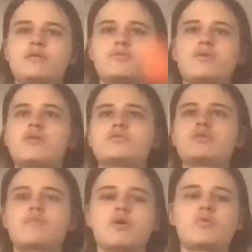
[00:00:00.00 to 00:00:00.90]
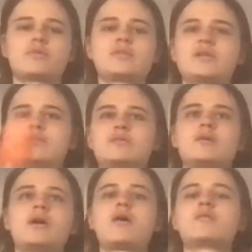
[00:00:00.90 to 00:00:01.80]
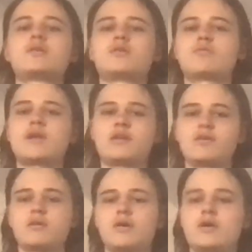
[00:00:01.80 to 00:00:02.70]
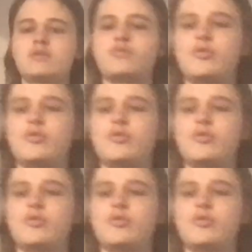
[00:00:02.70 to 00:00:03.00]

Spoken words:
throws in a row with this, then you're ready to